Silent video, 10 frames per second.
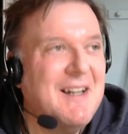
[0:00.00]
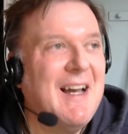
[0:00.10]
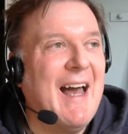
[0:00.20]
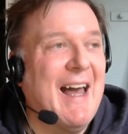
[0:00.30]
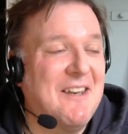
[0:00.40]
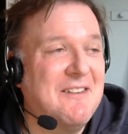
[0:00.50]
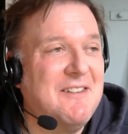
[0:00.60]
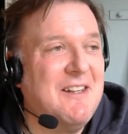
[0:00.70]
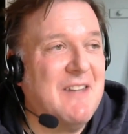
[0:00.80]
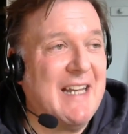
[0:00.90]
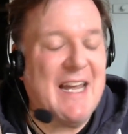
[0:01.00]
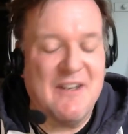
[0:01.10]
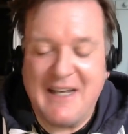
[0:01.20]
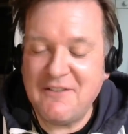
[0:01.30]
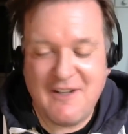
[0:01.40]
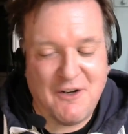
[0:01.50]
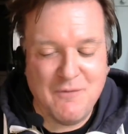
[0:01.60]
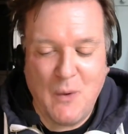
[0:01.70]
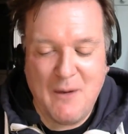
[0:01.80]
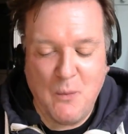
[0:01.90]
And again, that's kind of
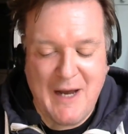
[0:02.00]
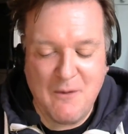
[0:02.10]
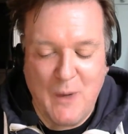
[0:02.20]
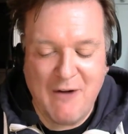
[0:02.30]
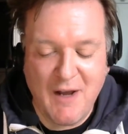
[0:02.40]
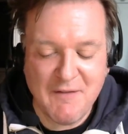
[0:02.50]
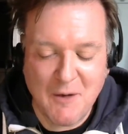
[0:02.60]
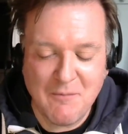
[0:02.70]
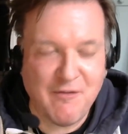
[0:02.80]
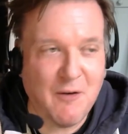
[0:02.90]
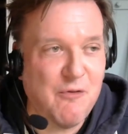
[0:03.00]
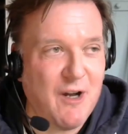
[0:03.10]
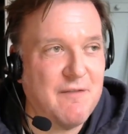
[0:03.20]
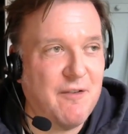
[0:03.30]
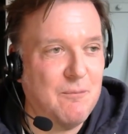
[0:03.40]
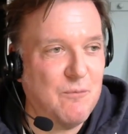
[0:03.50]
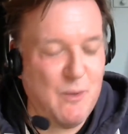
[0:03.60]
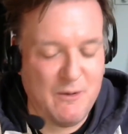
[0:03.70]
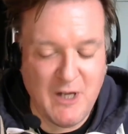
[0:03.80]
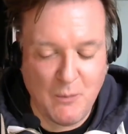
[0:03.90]
where I've come from, right from
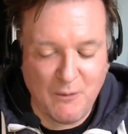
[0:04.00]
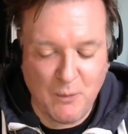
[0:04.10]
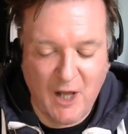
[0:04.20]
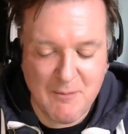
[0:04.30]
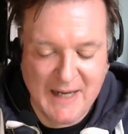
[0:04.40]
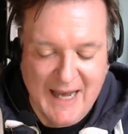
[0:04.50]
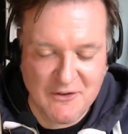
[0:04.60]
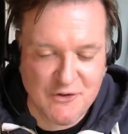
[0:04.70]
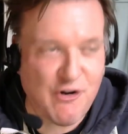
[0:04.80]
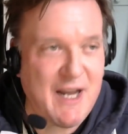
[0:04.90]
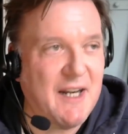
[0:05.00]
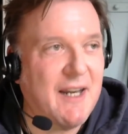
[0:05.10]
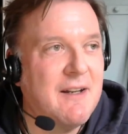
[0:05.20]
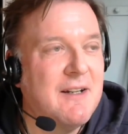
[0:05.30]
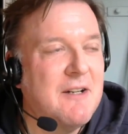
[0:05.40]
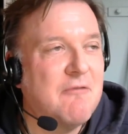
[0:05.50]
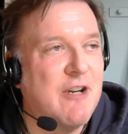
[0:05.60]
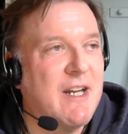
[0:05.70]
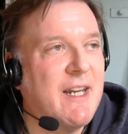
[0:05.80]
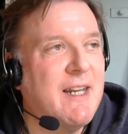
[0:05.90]
when I began training.
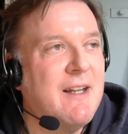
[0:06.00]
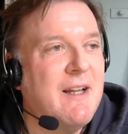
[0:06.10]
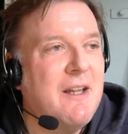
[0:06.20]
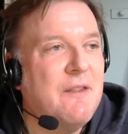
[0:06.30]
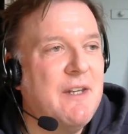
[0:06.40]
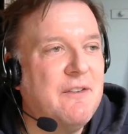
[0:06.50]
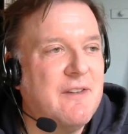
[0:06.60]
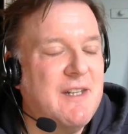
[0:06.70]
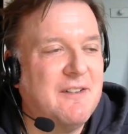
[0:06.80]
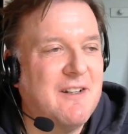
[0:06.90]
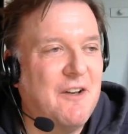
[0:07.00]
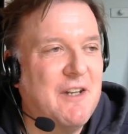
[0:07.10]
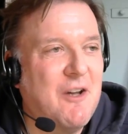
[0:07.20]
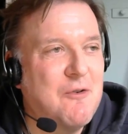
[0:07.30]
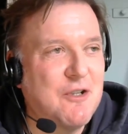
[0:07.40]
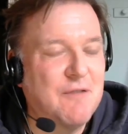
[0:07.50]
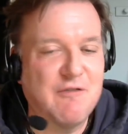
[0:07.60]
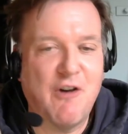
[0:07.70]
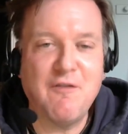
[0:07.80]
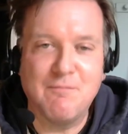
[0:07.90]
Really, this kind of notion of
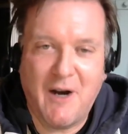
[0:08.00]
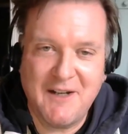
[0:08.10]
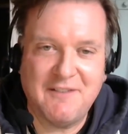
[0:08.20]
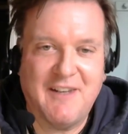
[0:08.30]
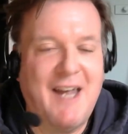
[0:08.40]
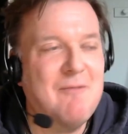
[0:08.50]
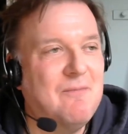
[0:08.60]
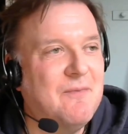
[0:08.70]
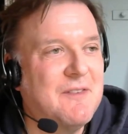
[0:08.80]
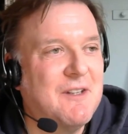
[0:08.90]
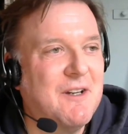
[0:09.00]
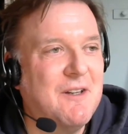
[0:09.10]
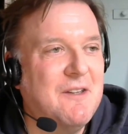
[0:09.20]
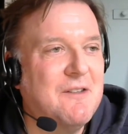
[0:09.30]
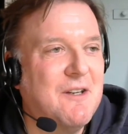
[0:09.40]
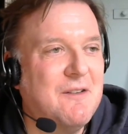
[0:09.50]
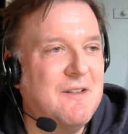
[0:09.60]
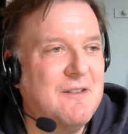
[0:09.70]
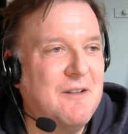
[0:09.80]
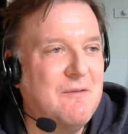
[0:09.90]
growth mindset, that
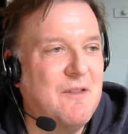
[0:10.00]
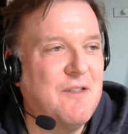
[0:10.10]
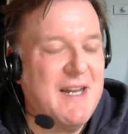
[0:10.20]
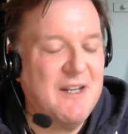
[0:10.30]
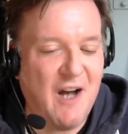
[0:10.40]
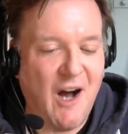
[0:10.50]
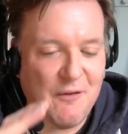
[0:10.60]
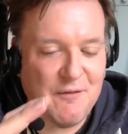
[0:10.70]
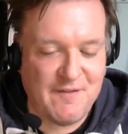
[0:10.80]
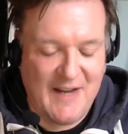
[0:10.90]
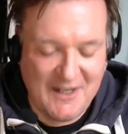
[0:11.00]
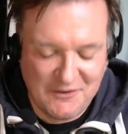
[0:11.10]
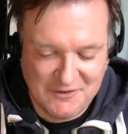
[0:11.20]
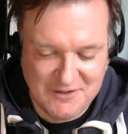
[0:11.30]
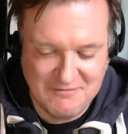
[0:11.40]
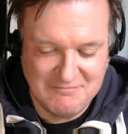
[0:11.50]
that things aren't fixed,